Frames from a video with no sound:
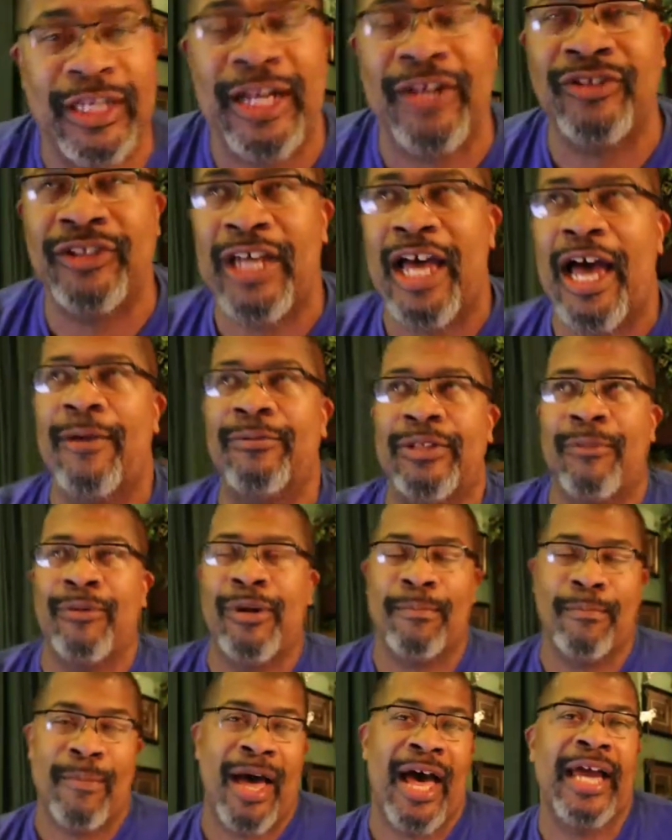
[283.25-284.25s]
And there's times I'm
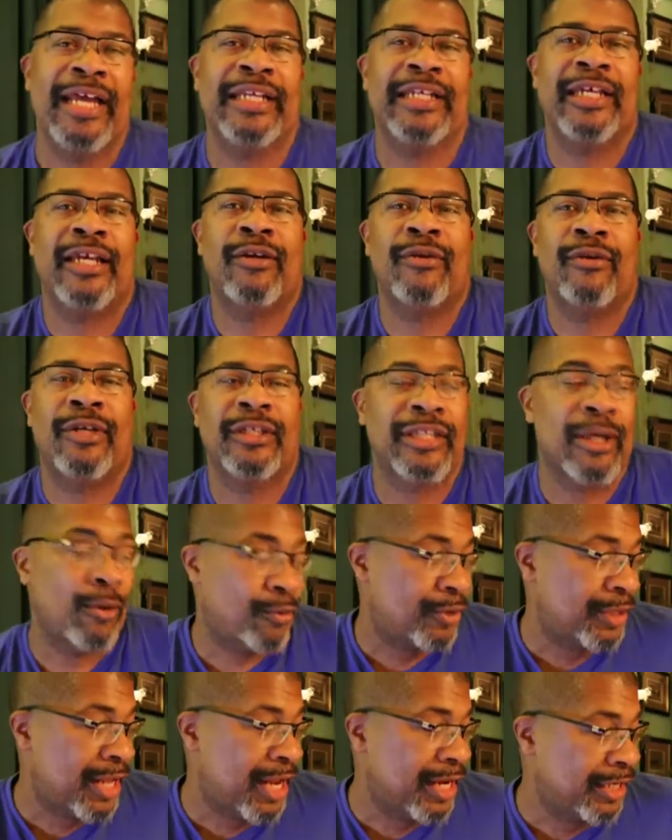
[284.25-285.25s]
reminded because I
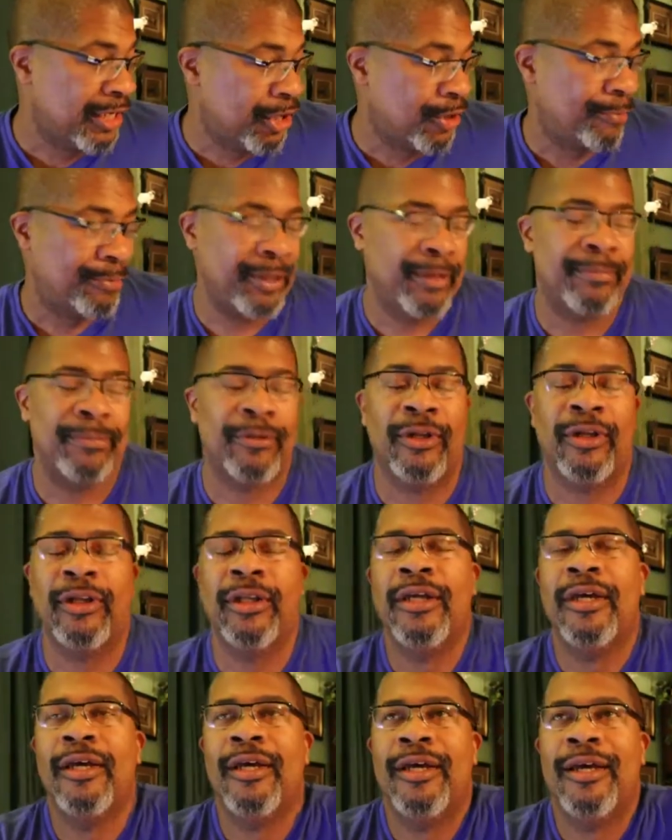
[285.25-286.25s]
work with a lot of younger people